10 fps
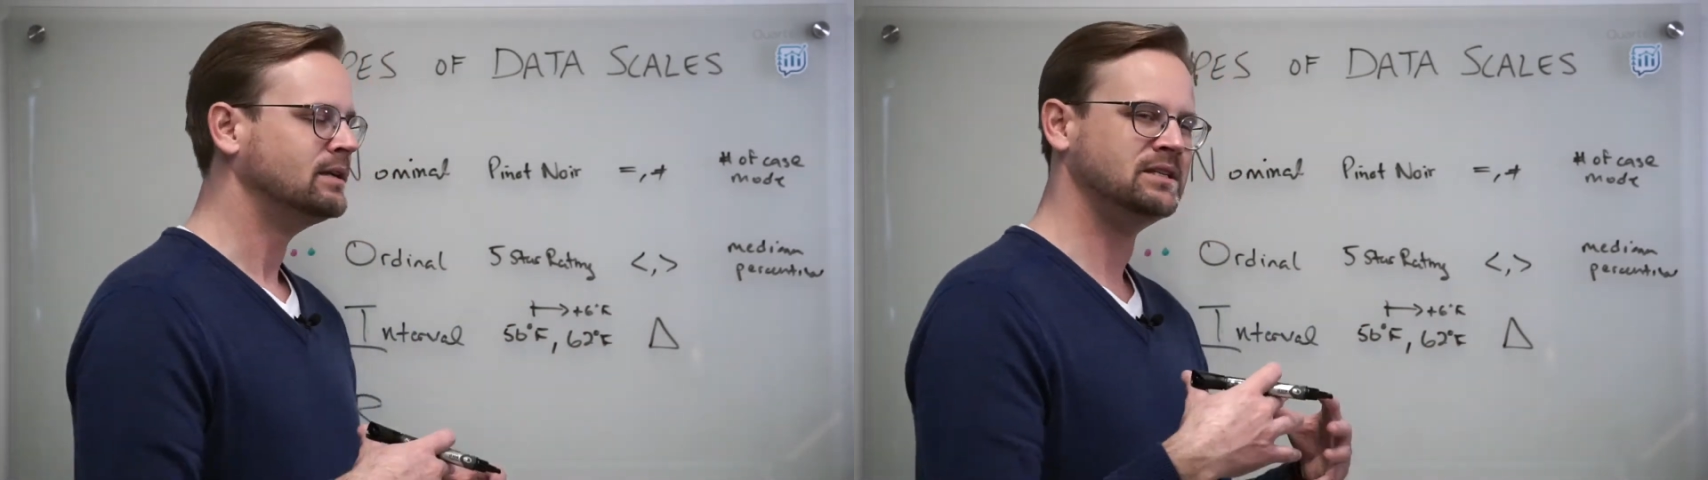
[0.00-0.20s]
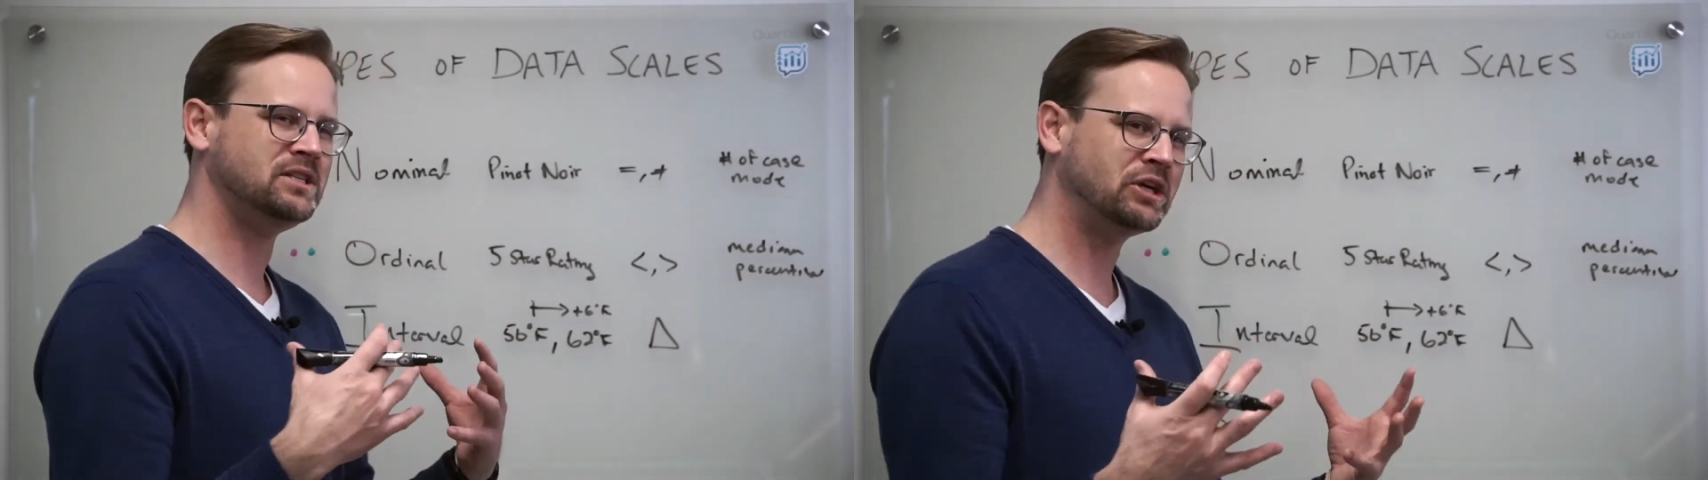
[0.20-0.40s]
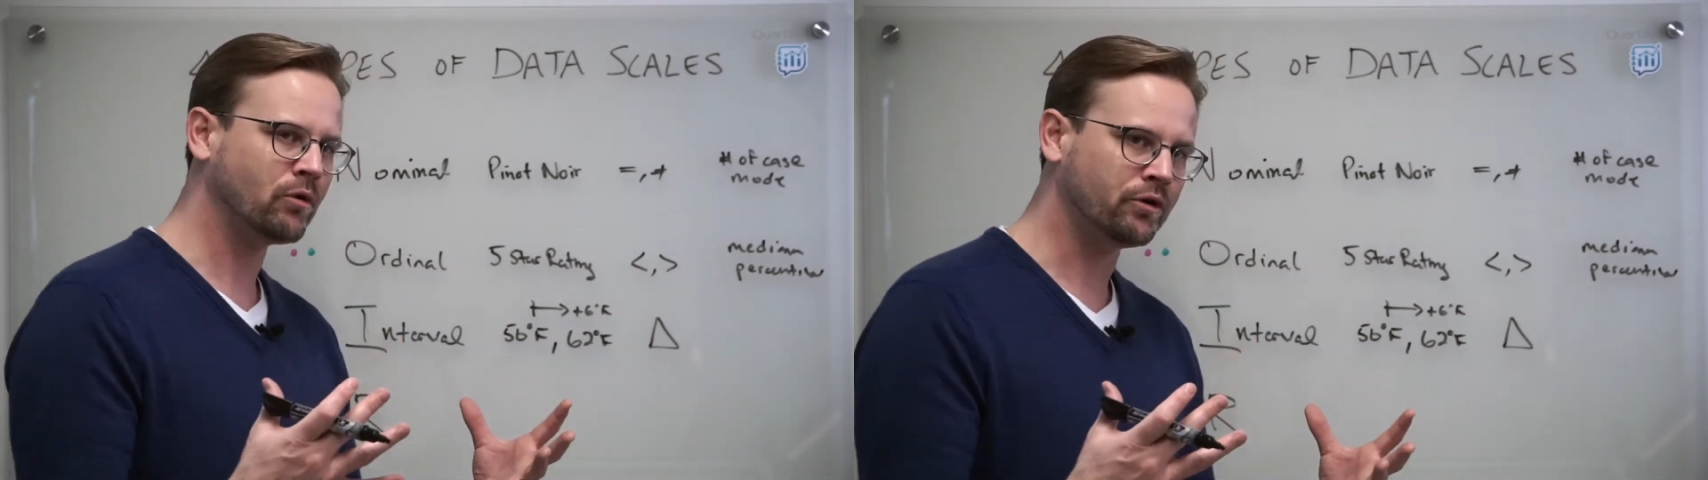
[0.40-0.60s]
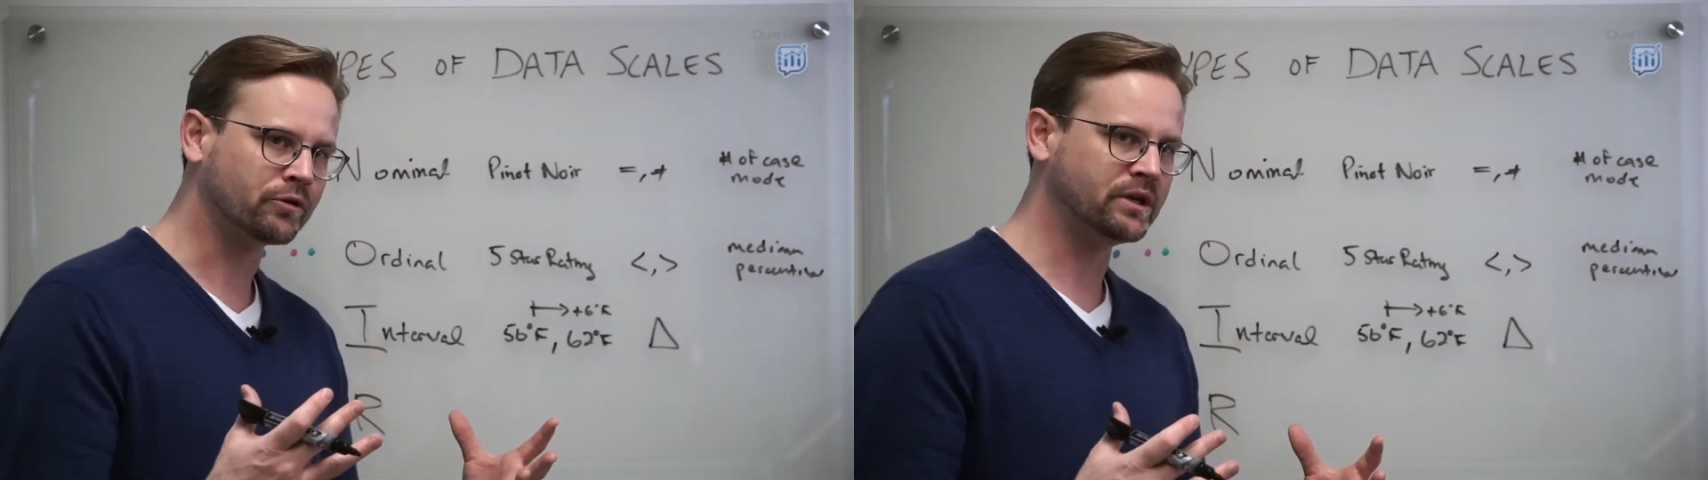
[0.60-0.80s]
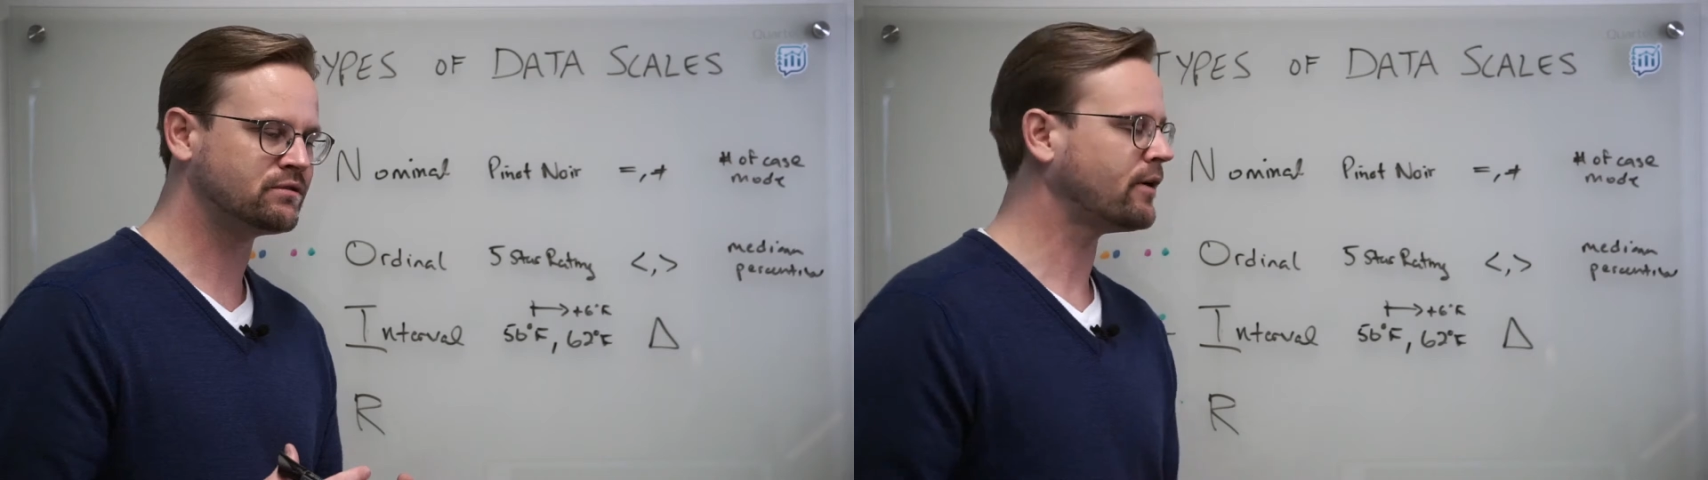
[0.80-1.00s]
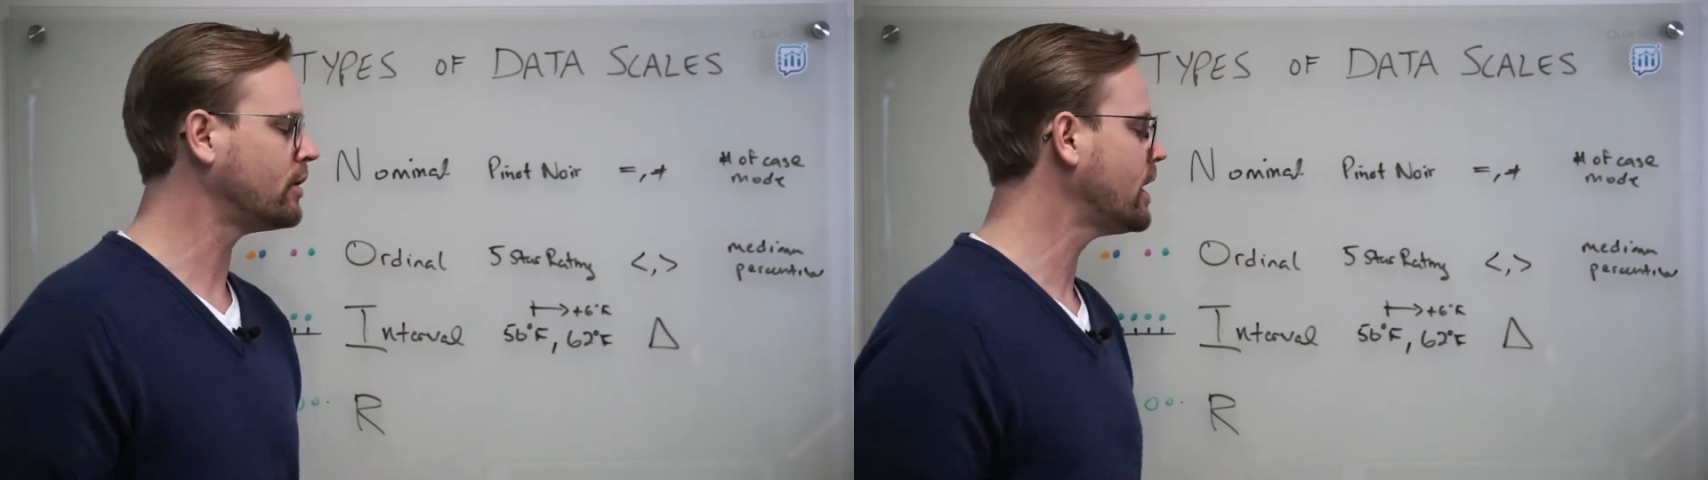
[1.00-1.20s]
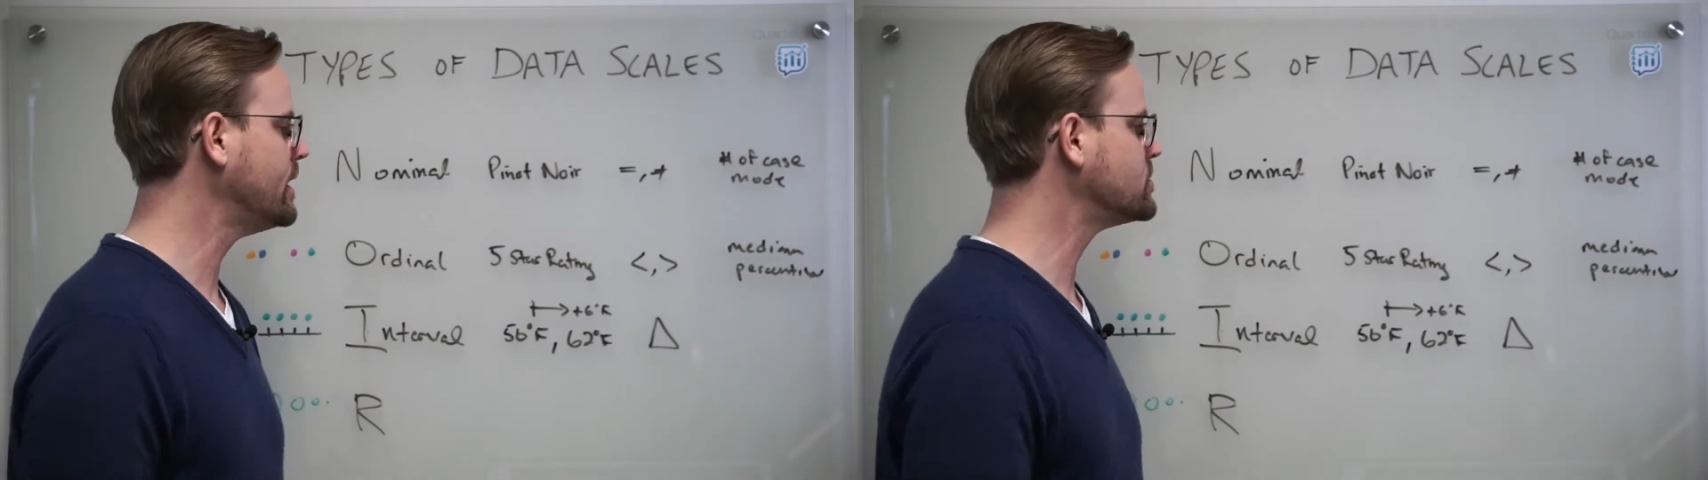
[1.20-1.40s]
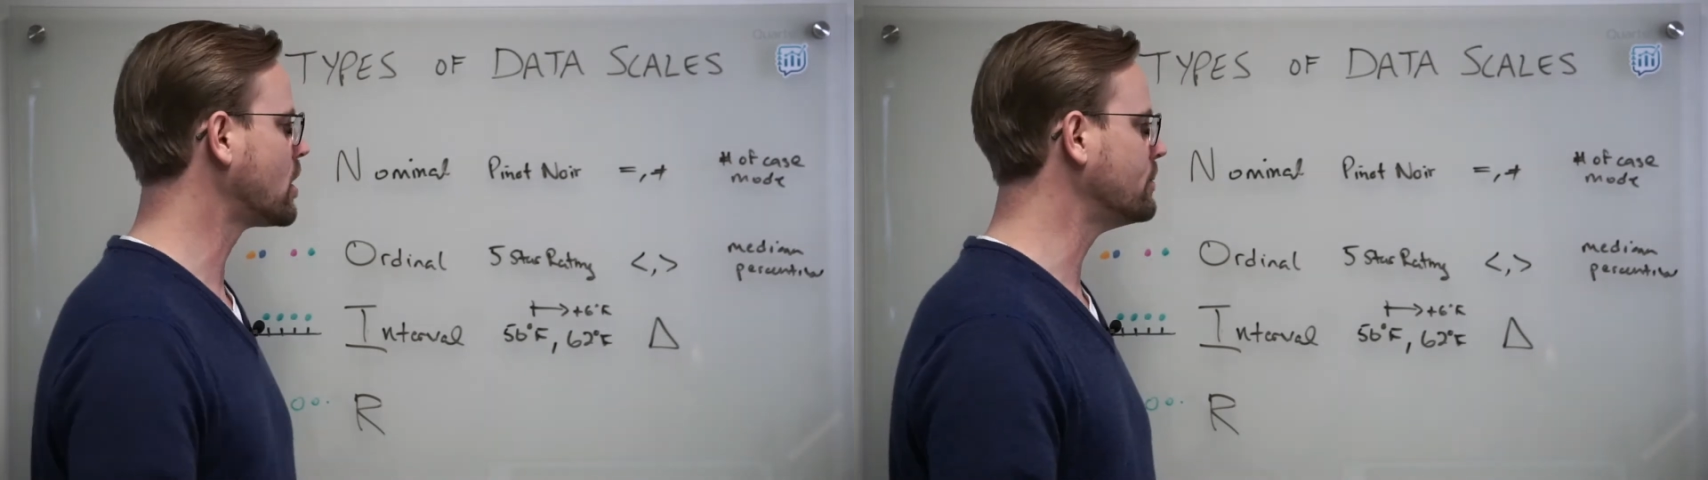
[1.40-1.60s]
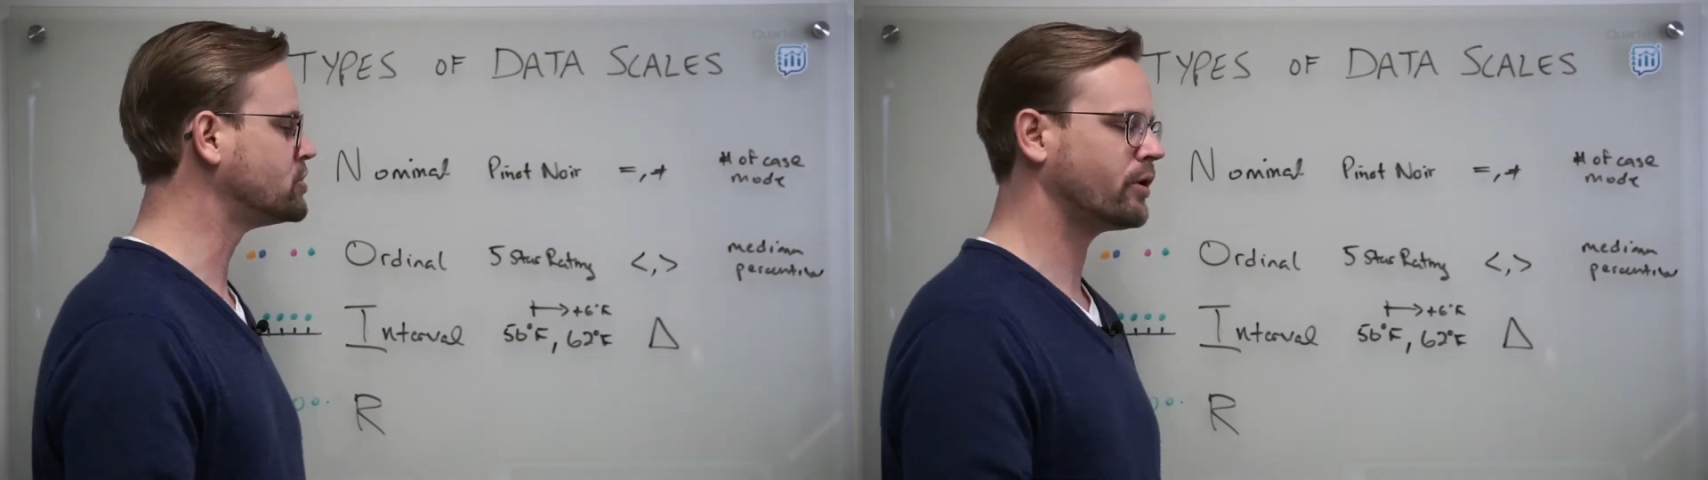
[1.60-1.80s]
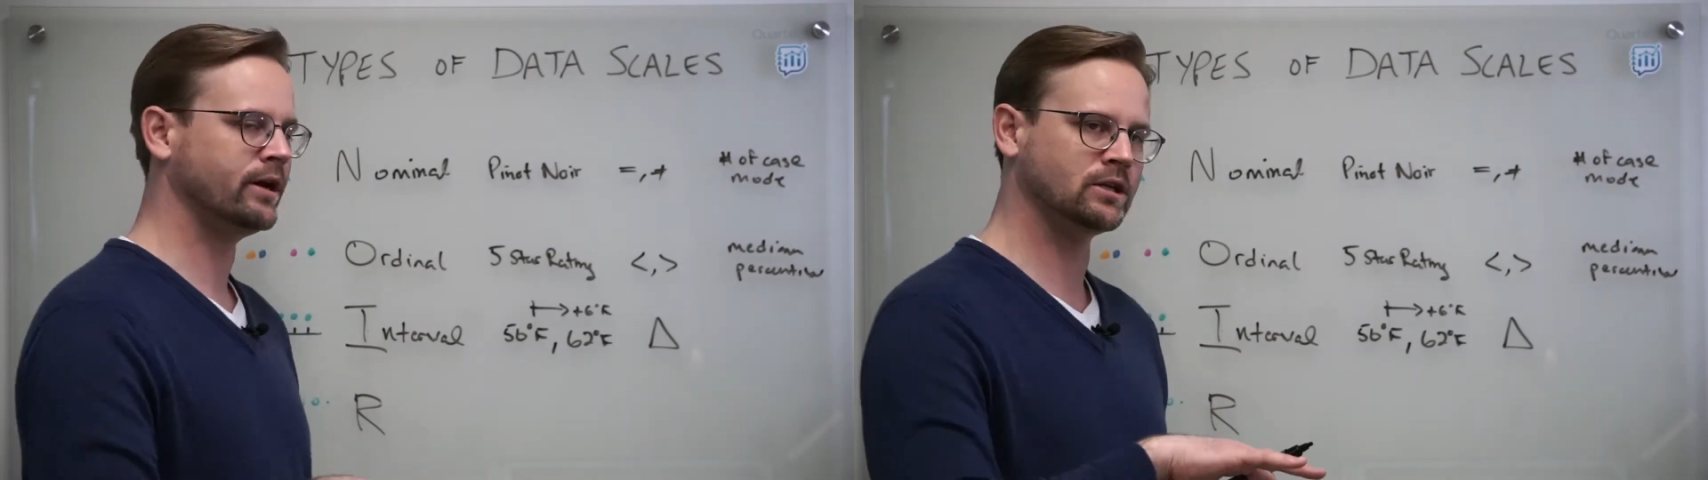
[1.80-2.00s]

0 degrees Fahrenheit is arbitrary.